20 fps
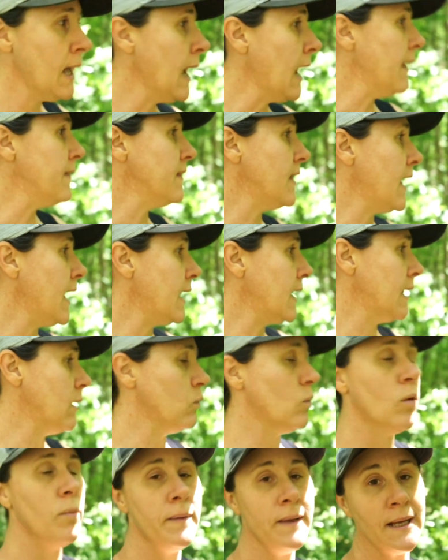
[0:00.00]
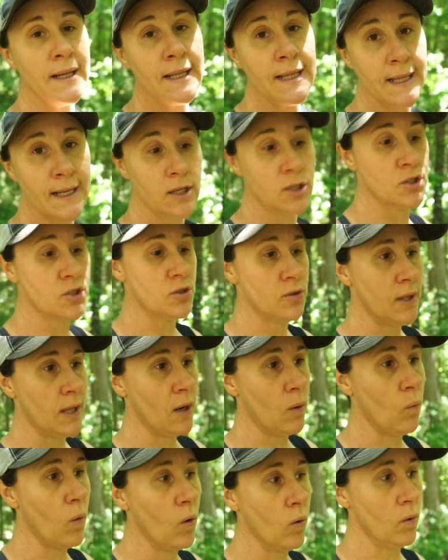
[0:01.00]
and that it will be clear so that
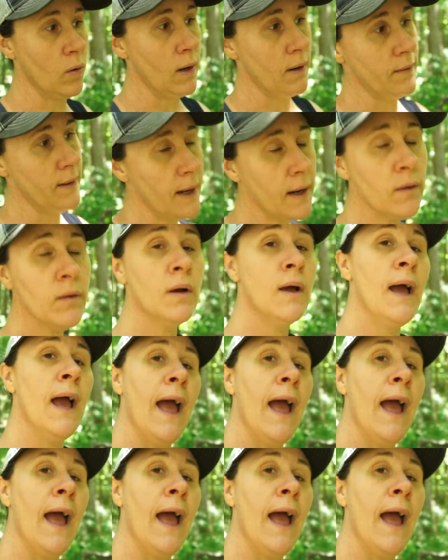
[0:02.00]
it won't ground out.